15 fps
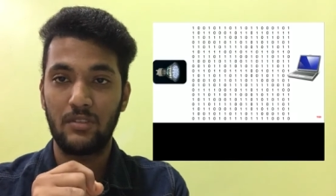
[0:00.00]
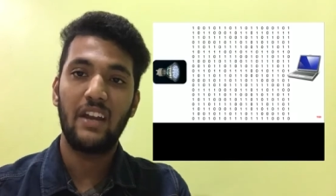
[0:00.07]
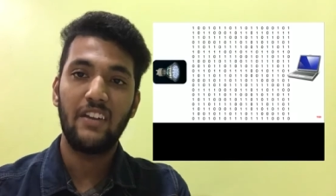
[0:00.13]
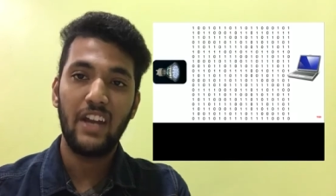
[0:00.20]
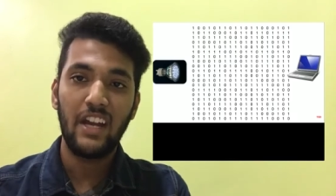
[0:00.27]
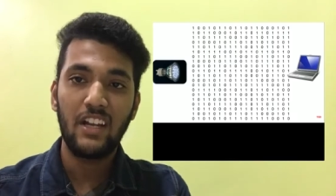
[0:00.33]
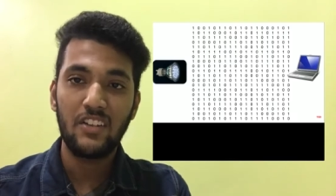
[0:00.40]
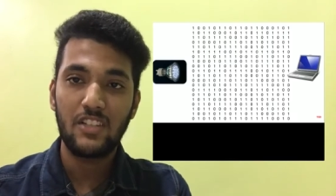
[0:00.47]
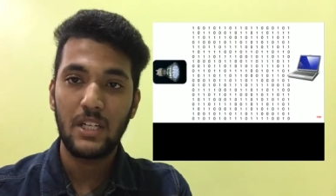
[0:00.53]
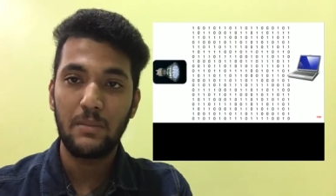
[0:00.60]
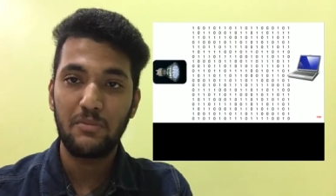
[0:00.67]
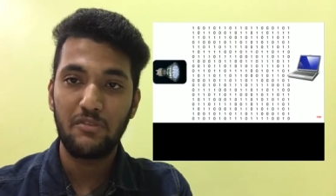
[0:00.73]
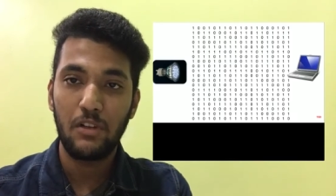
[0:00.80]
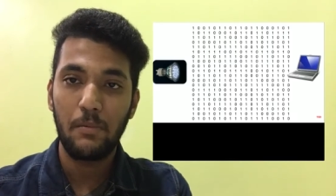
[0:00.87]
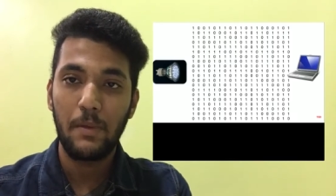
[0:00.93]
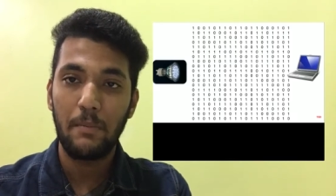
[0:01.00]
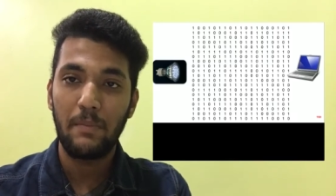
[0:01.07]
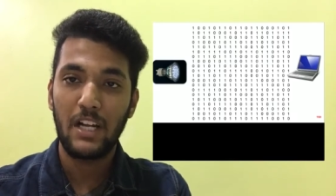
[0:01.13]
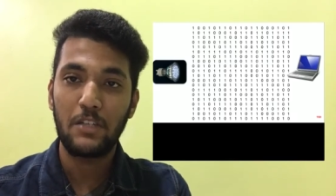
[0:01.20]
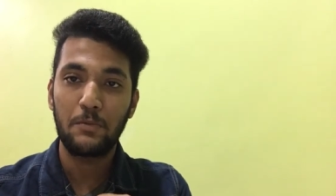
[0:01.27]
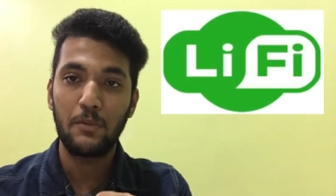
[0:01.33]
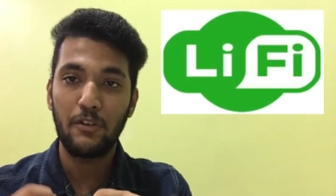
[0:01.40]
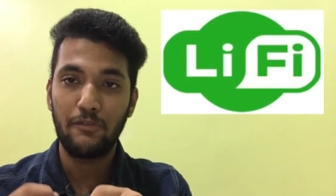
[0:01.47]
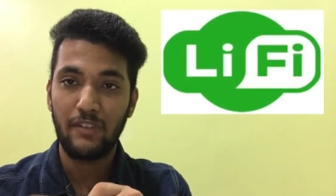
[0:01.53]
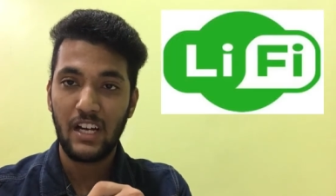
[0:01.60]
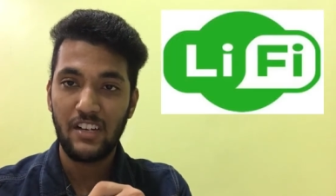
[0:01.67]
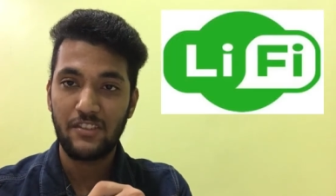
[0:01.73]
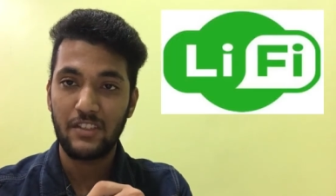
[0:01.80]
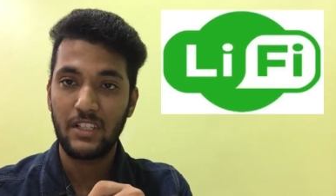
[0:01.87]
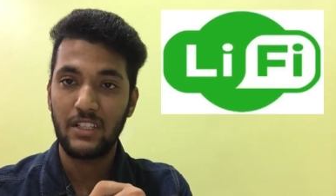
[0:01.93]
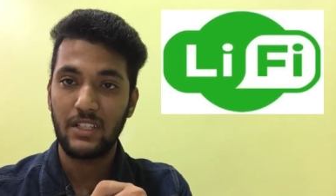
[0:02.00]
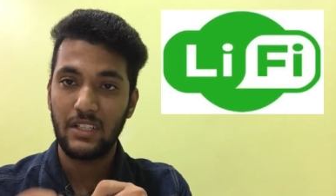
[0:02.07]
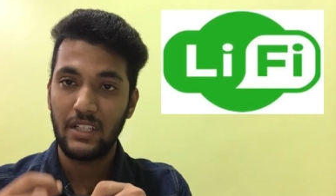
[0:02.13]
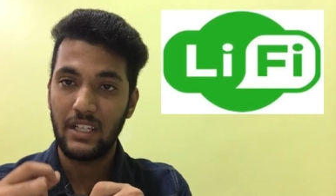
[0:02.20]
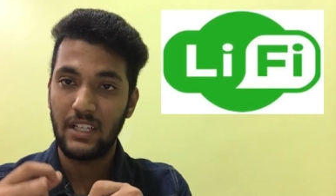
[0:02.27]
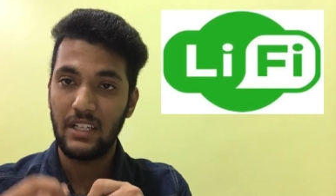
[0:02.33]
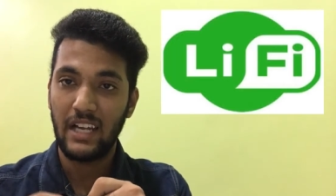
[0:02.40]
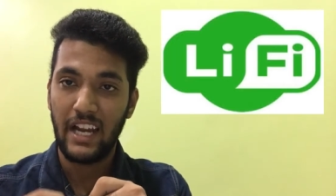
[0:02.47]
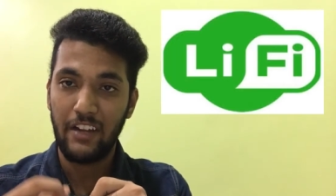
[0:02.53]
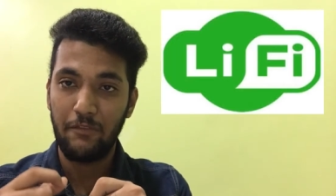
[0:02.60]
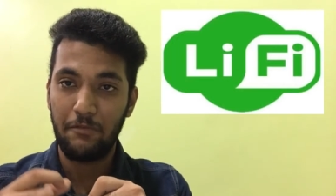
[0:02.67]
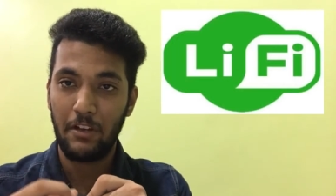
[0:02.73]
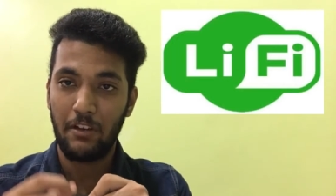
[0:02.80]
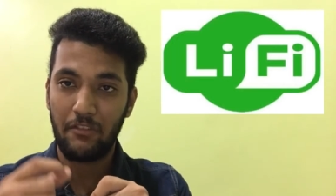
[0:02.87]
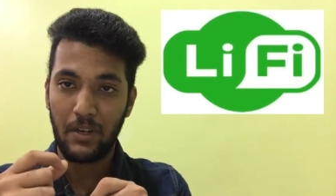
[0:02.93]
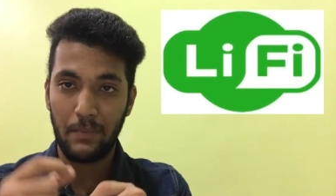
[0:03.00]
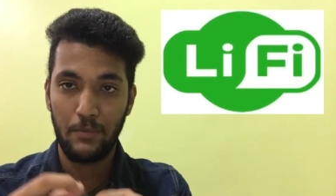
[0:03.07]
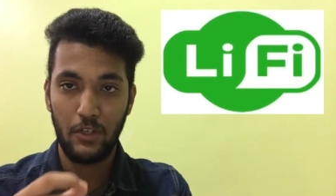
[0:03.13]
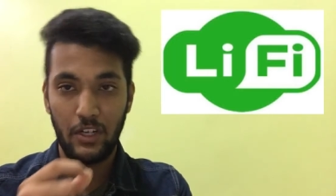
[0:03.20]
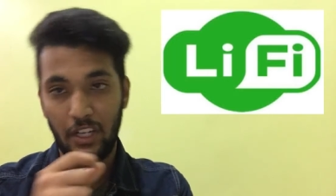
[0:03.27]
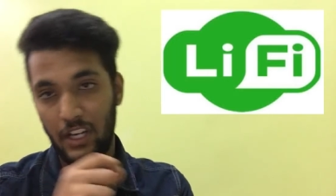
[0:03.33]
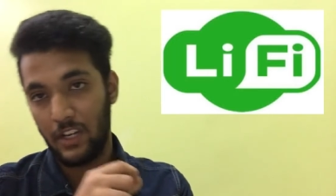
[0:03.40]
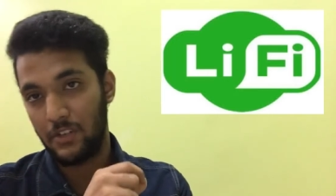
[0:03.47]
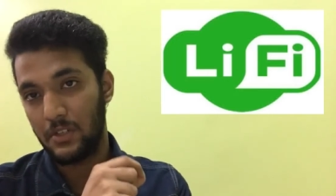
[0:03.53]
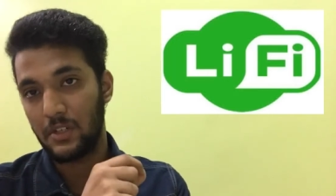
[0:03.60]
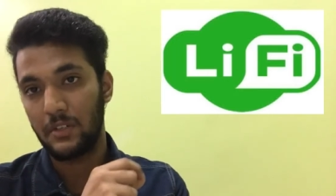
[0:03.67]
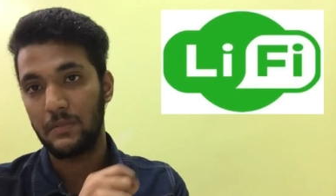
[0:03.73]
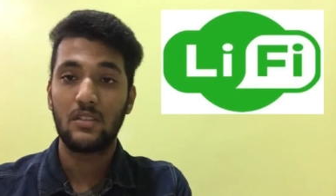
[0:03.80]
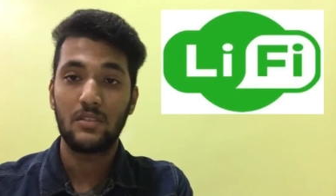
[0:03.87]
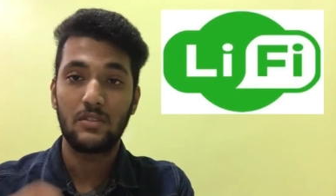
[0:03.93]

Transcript: and data streams will be much more faster in light wave communication.